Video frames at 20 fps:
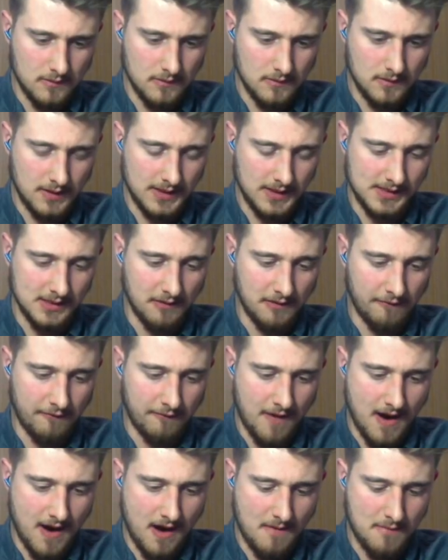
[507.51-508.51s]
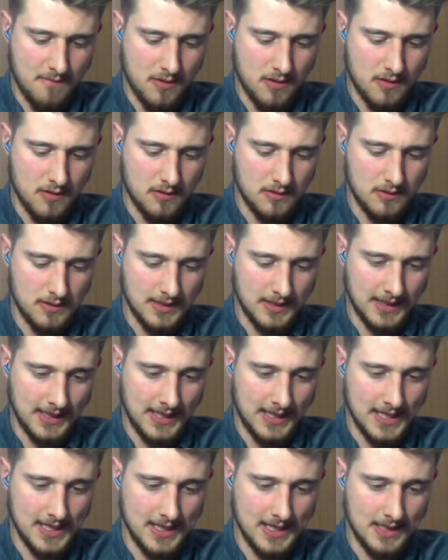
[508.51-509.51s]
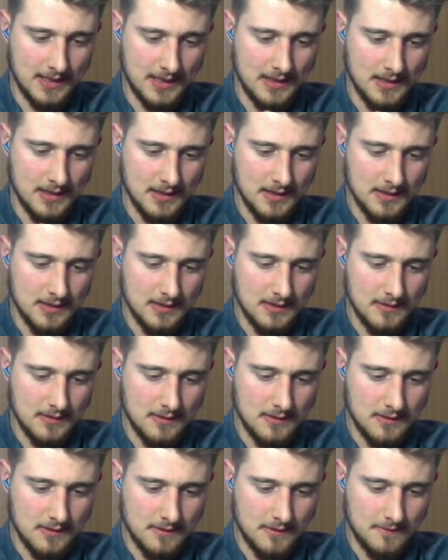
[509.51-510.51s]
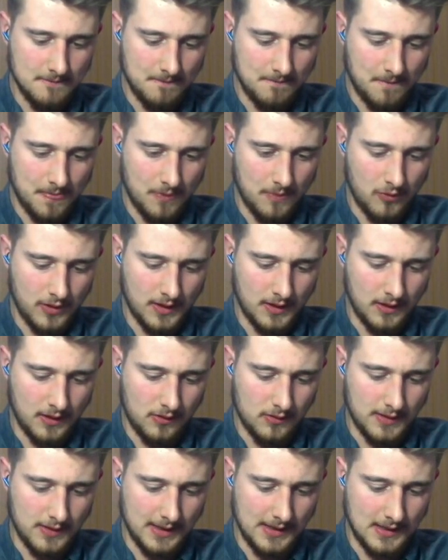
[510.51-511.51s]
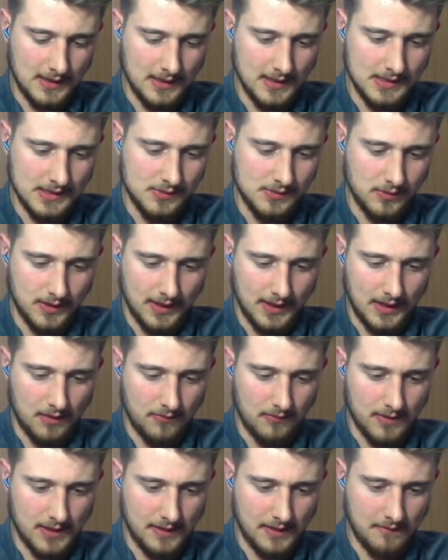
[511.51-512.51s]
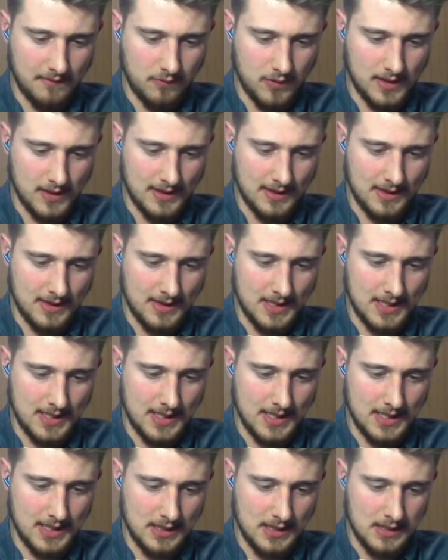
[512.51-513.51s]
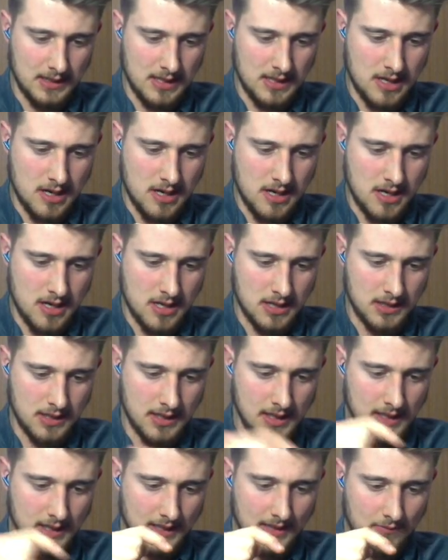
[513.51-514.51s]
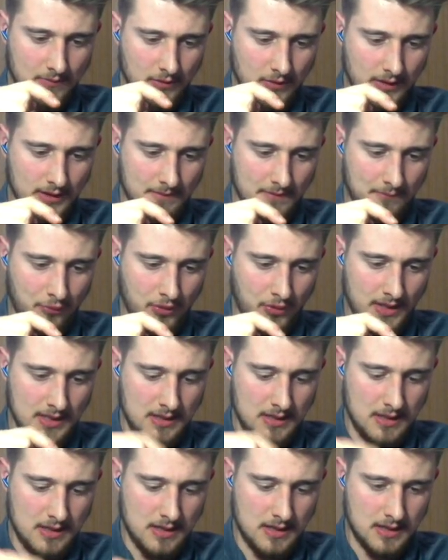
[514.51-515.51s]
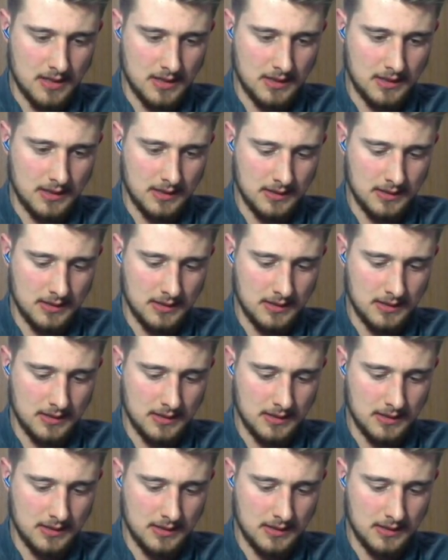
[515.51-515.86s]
He's going to Fireball again. We're going to go like this. We're going to get ready with the log, and we're going to pre-log.